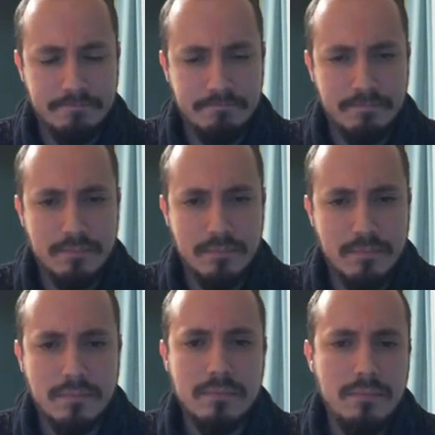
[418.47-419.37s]

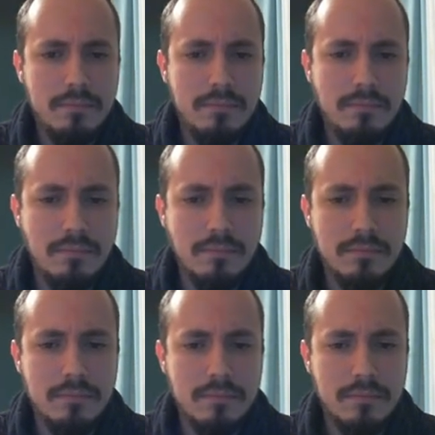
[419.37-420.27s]

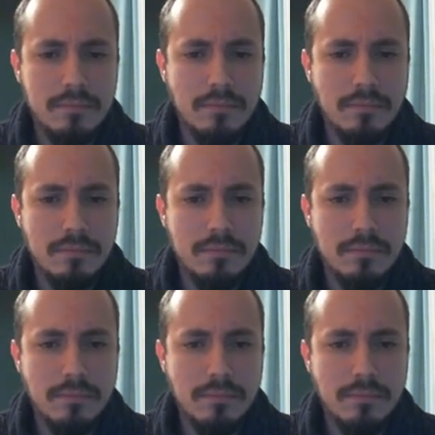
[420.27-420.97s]
(no one is talking)